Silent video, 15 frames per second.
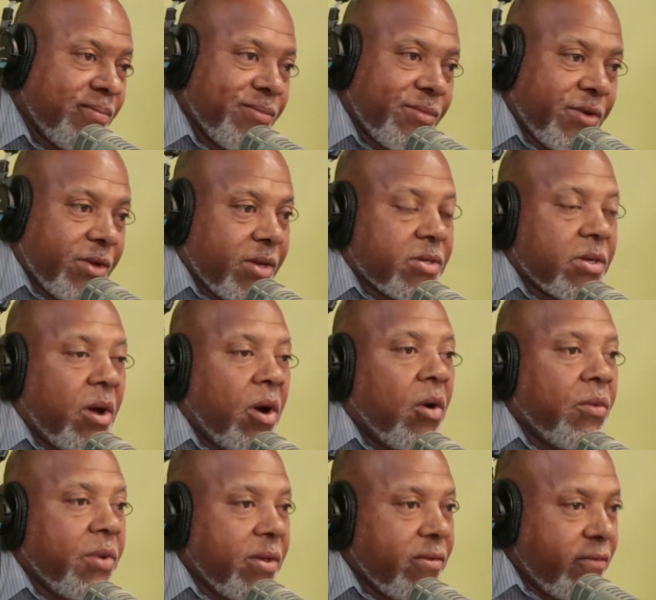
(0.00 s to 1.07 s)
It's how
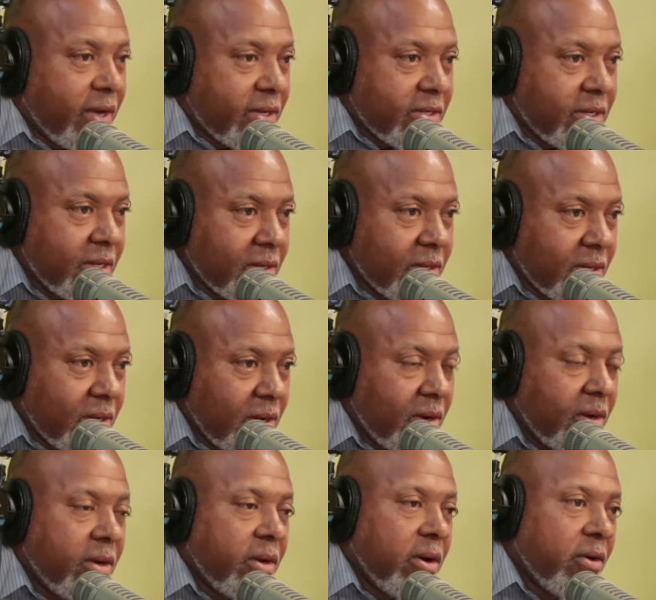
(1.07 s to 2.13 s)
we invest in it,
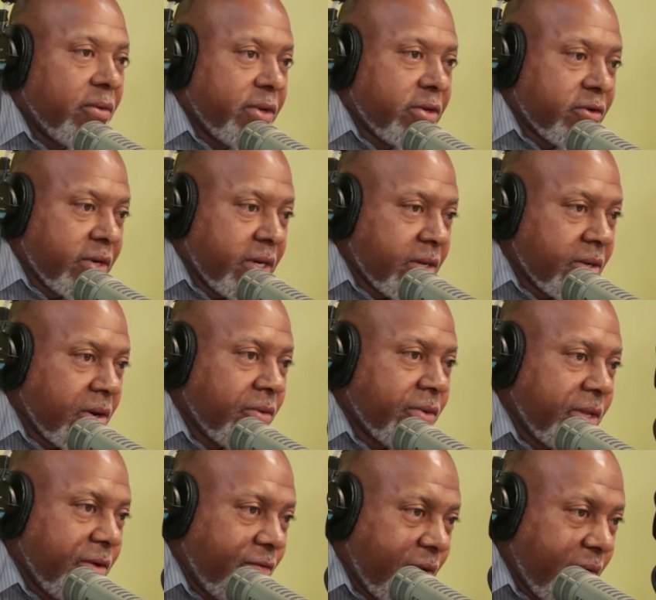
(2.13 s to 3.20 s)
how we train, how we
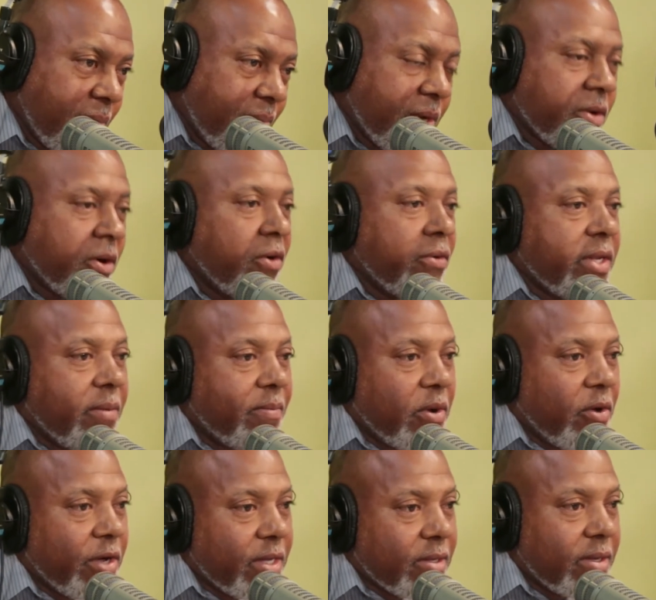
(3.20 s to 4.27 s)
develop, and how we
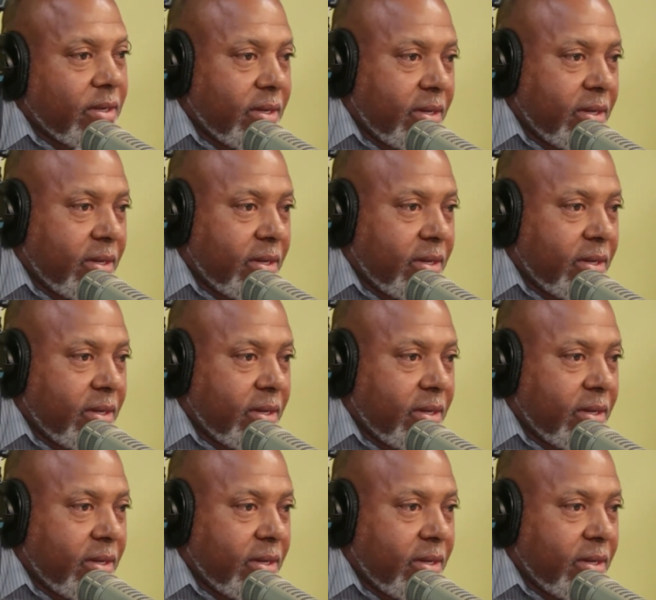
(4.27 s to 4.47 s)
deploy it.